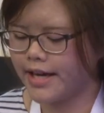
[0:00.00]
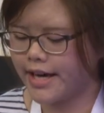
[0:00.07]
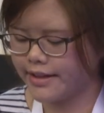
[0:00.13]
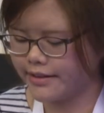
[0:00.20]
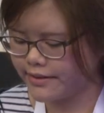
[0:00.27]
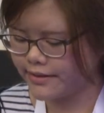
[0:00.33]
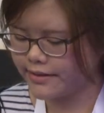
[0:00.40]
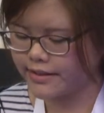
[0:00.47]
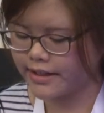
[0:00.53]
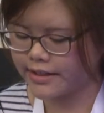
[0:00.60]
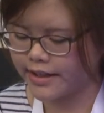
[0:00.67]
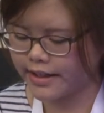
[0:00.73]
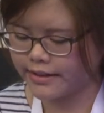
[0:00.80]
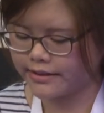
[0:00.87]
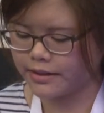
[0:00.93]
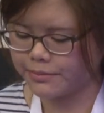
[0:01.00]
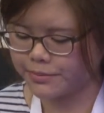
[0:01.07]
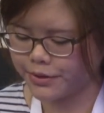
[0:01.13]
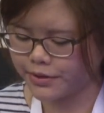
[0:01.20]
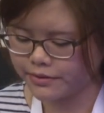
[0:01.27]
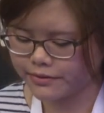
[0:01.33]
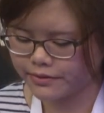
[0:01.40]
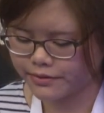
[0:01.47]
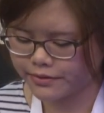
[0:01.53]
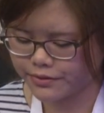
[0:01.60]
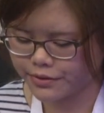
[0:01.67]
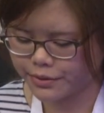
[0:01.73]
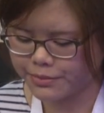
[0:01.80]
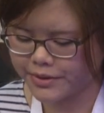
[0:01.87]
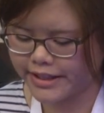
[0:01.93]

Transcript: And this is another example from